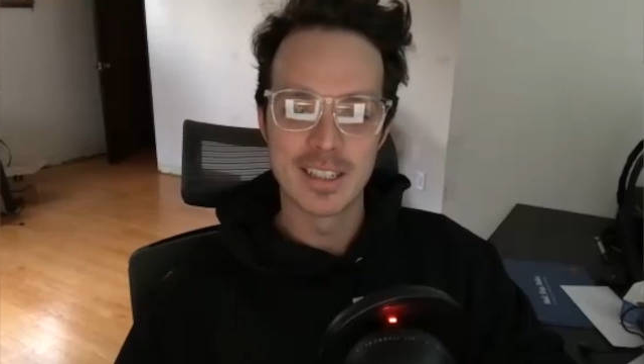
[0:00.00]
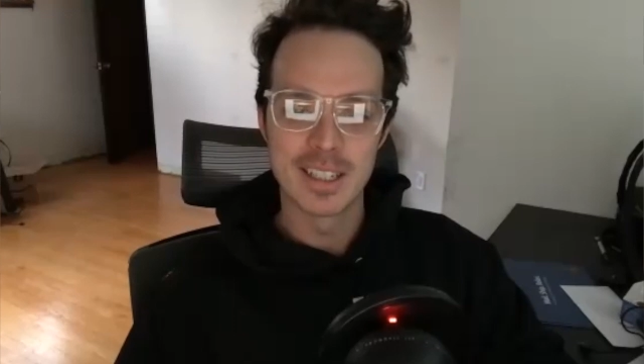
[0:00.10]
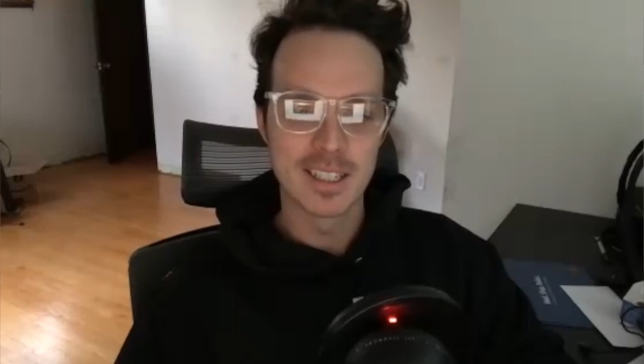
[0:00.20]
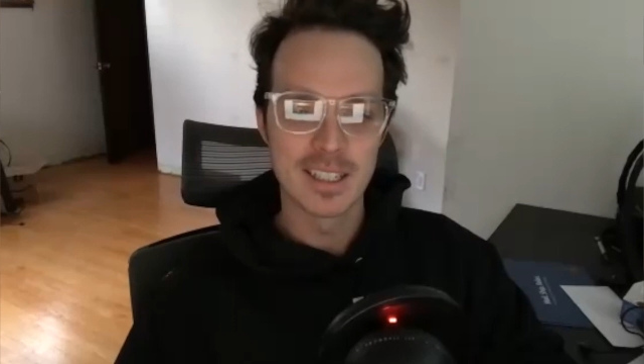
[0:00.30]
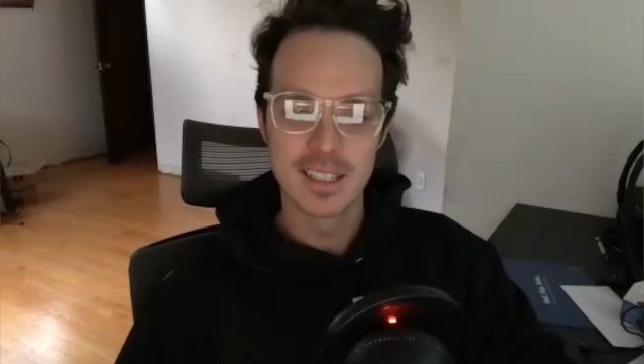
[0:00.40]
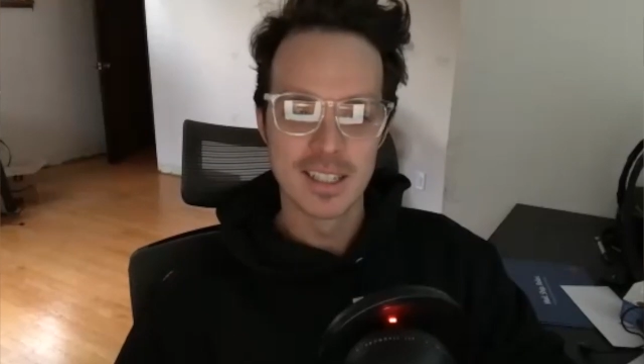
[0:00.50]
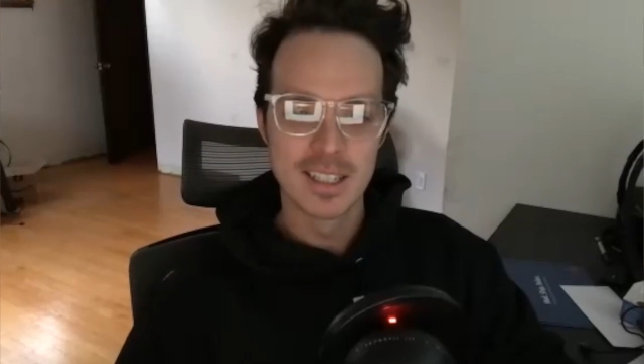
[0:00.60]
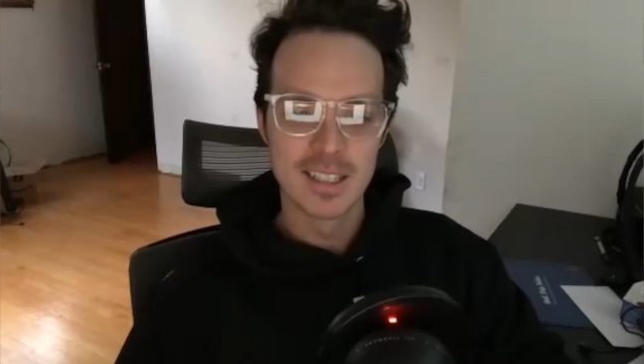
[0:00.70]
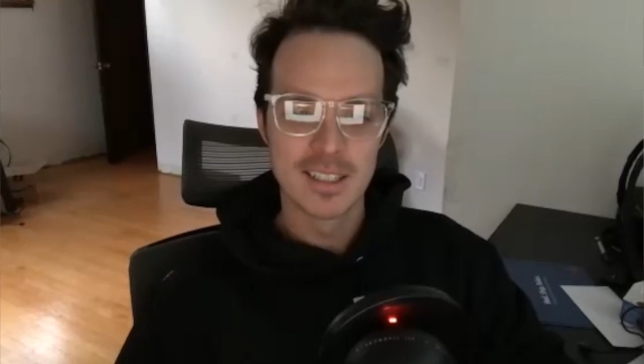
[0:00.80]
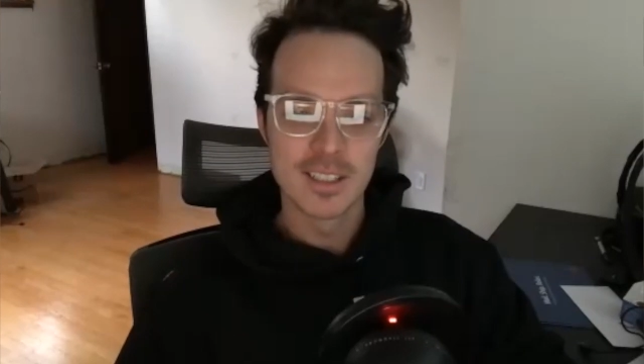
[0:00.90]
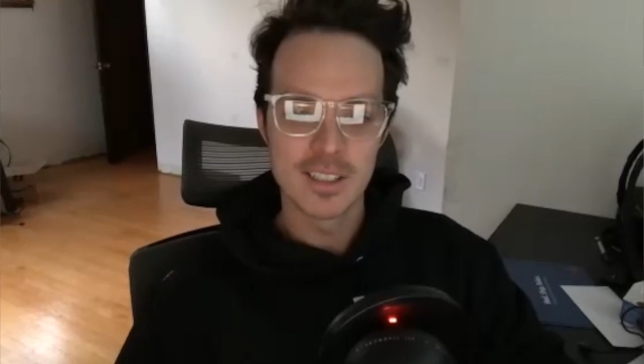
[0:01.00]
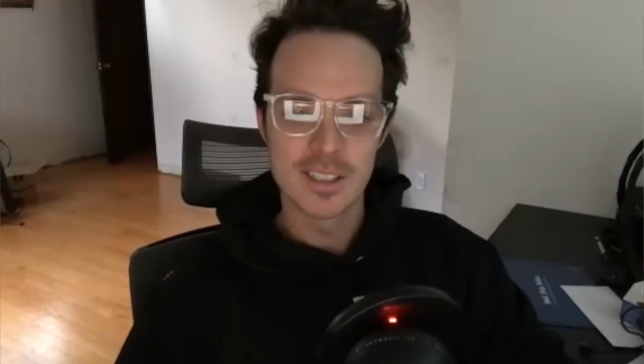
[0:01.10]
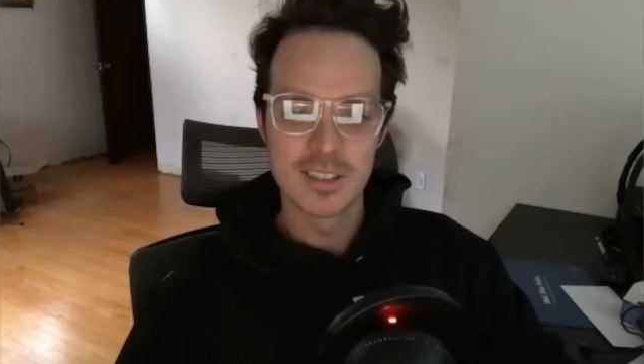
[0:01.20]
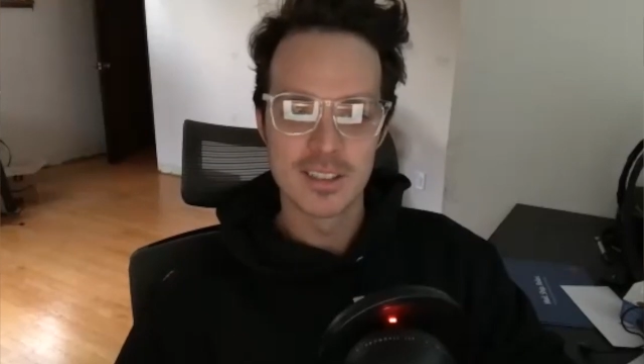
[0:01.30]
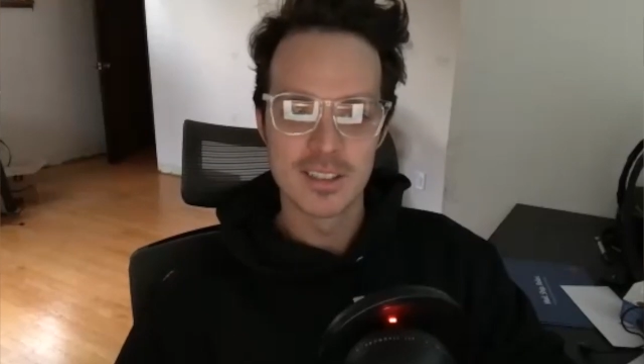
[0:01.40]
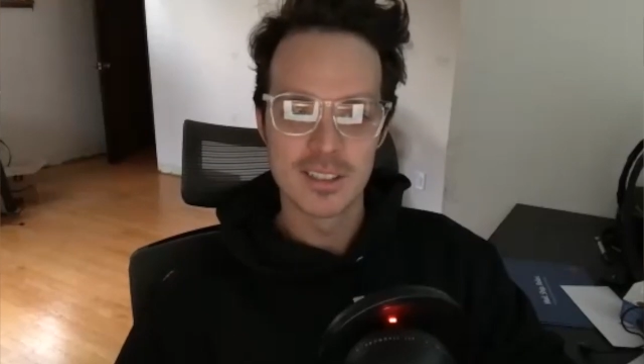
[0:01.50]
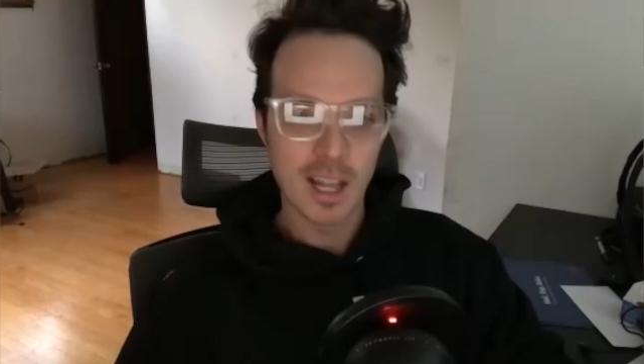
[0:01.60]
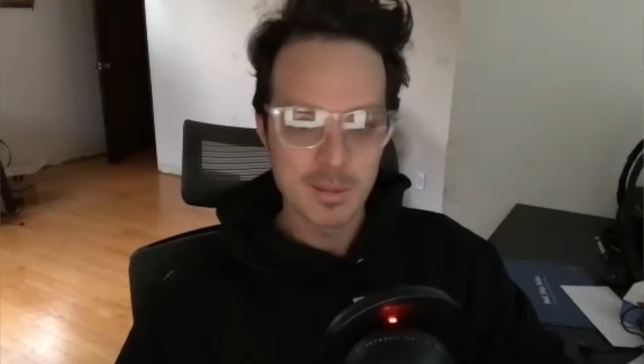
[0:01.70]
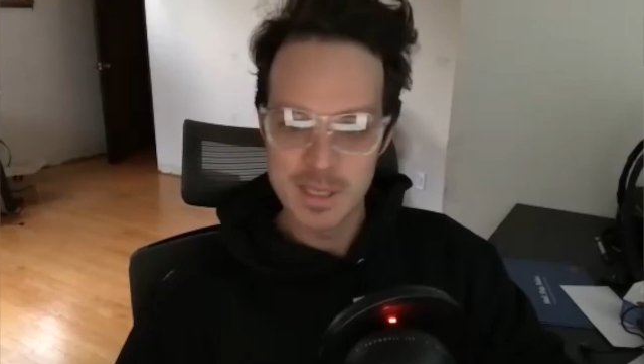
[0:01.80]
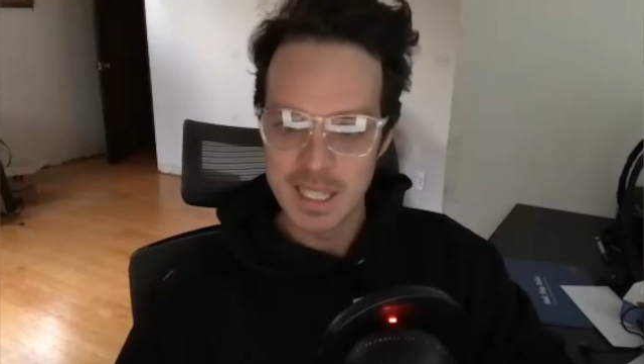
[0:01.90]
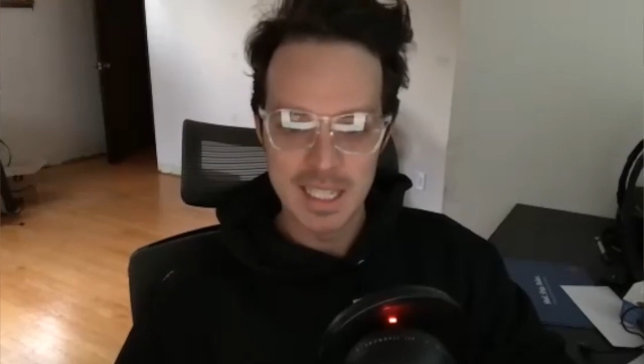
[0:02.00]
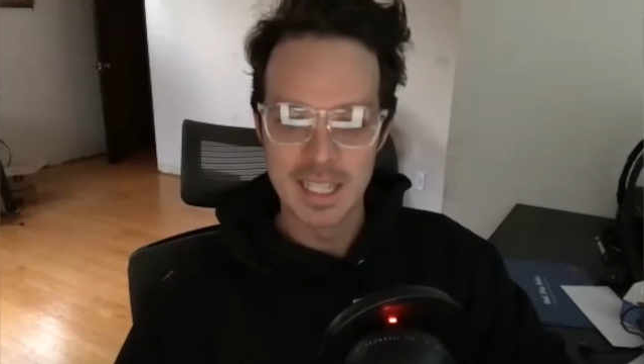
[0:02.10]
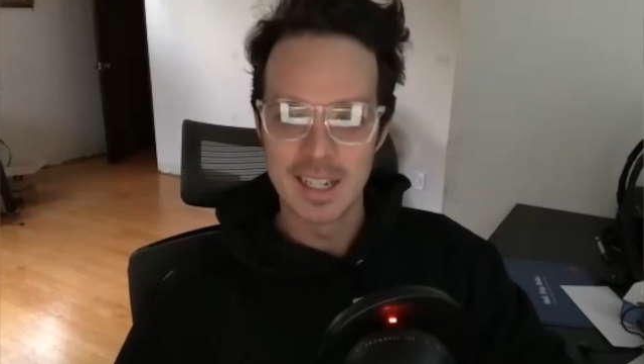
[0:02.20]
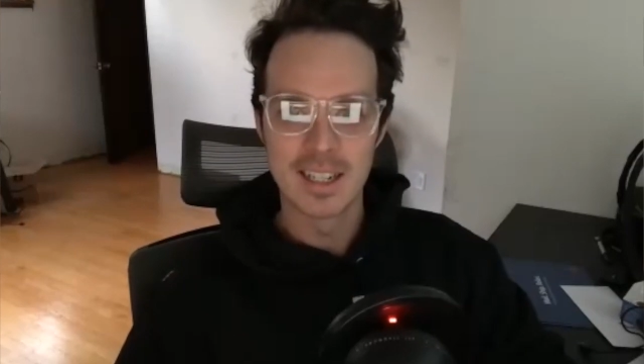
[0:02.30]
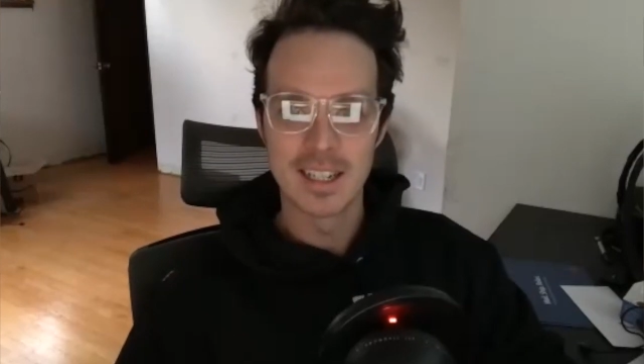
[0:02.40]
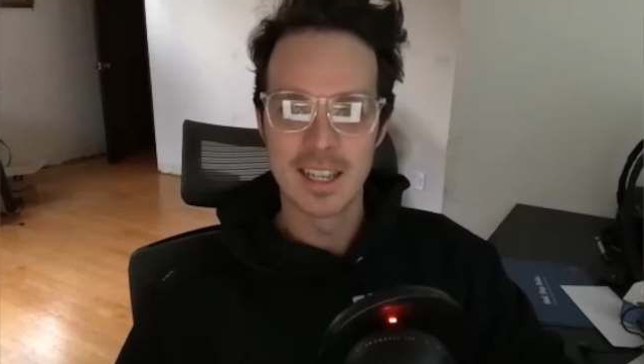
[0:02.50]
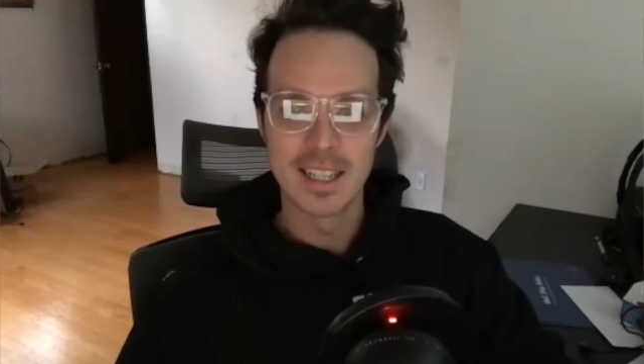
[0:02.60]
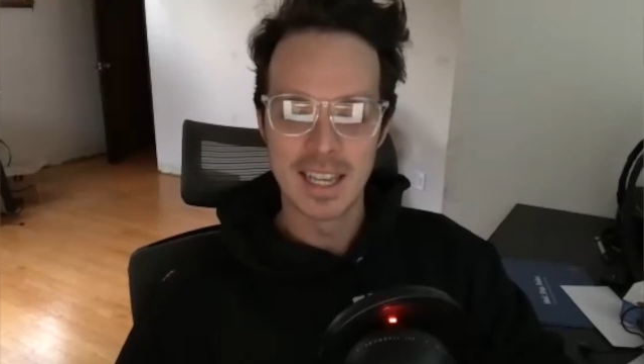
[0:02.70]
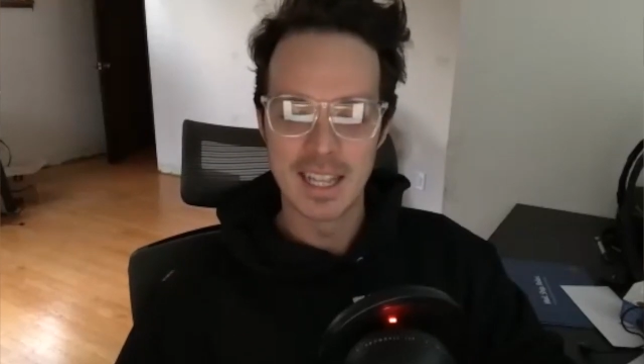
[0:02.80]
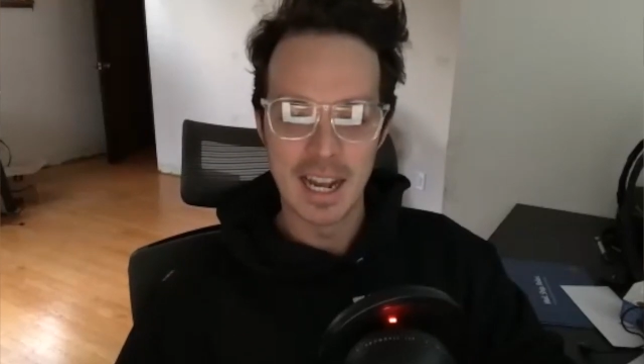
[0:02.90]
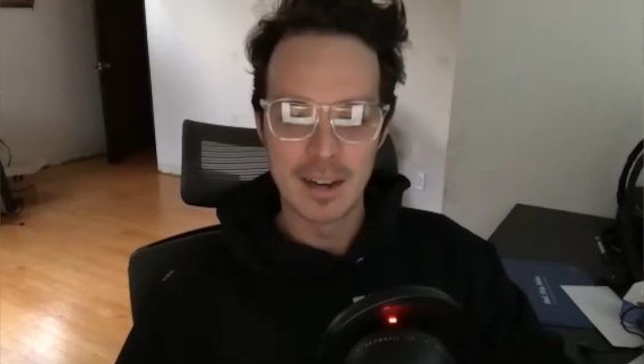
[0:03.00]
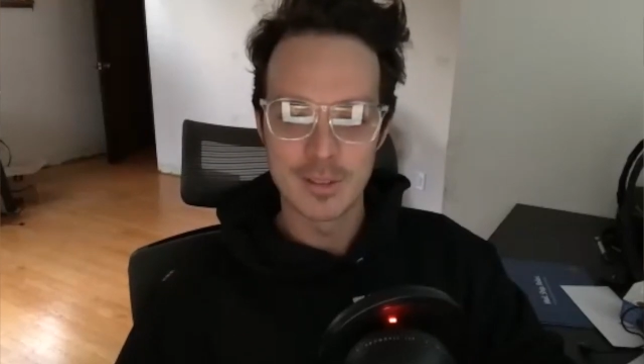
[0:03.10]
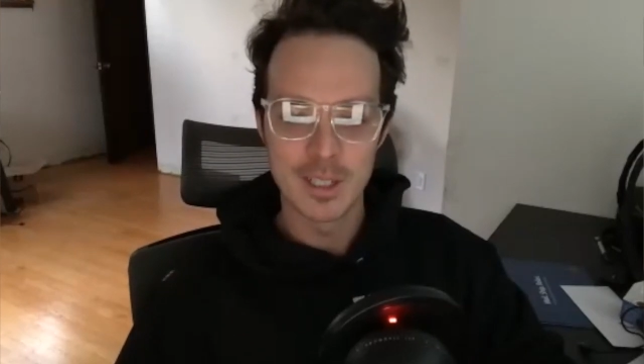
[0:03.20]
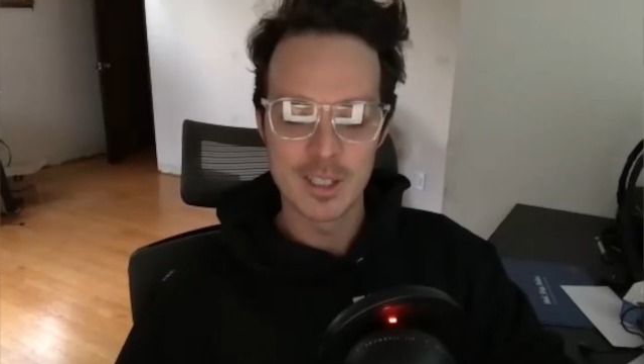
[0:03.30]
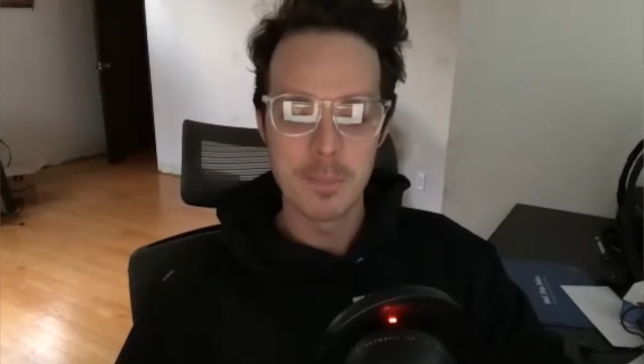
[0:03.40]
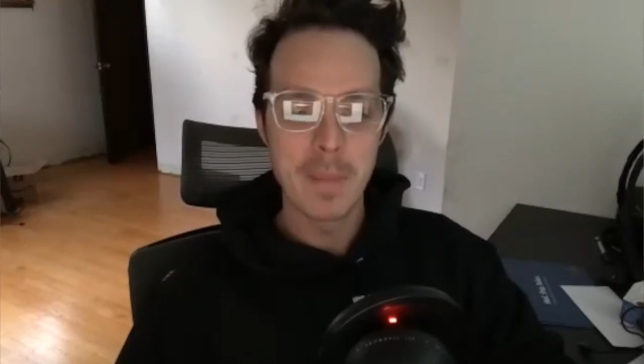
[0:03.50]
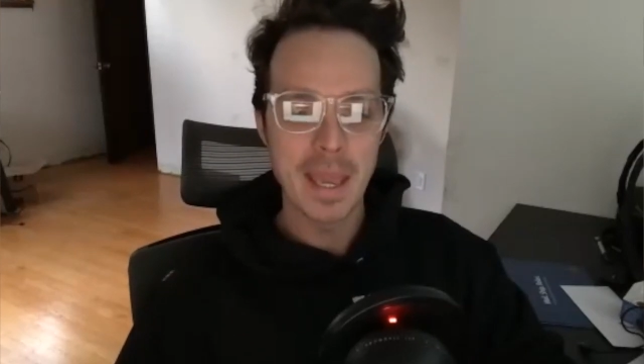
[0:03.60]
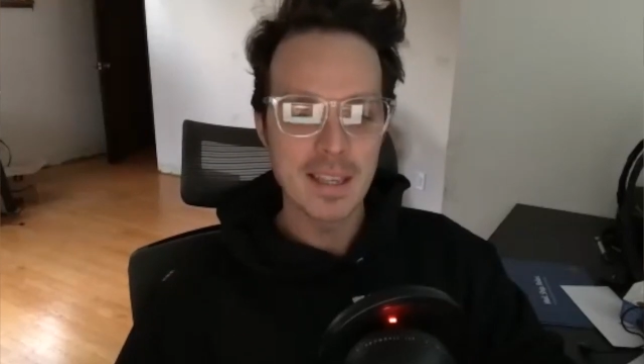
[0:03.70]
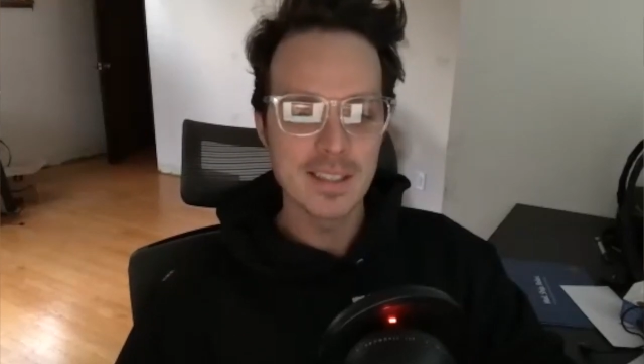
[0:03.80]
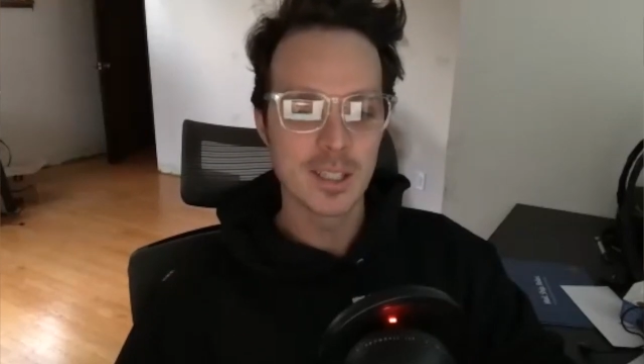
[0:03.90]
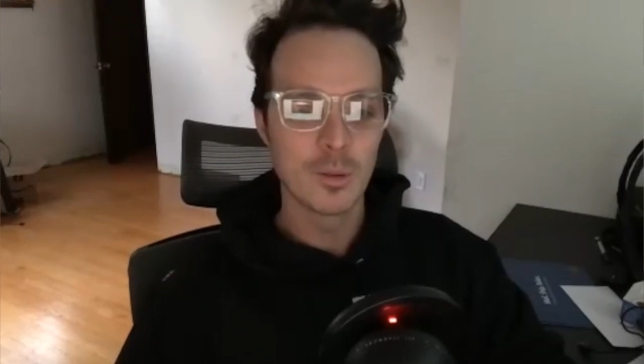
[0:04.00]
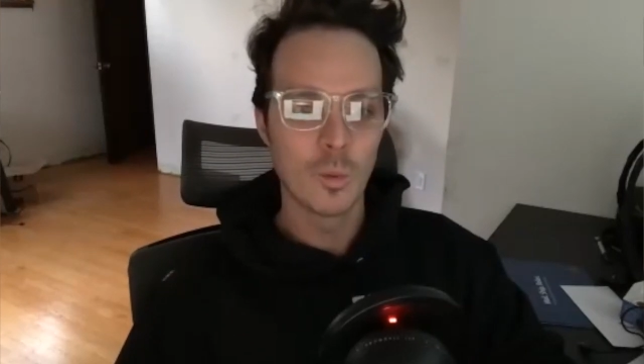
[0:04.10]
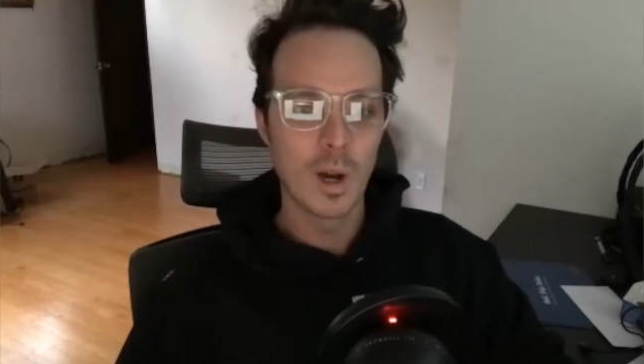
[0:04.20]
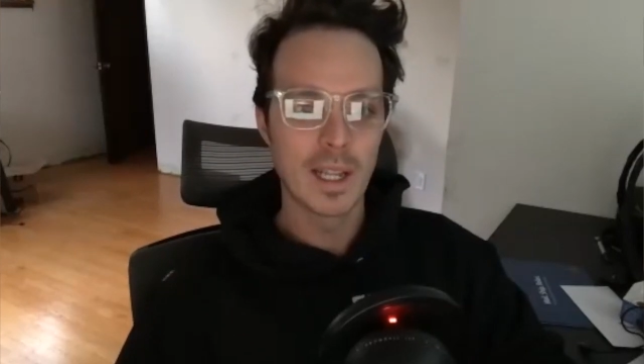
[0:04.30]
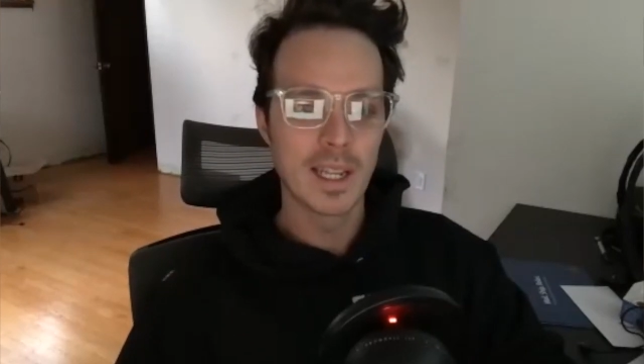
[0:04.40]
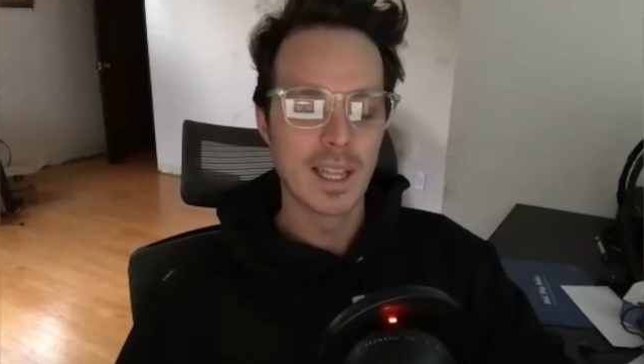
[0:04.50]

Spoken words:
Like, just stop sitting there and get after it. It's amazing what,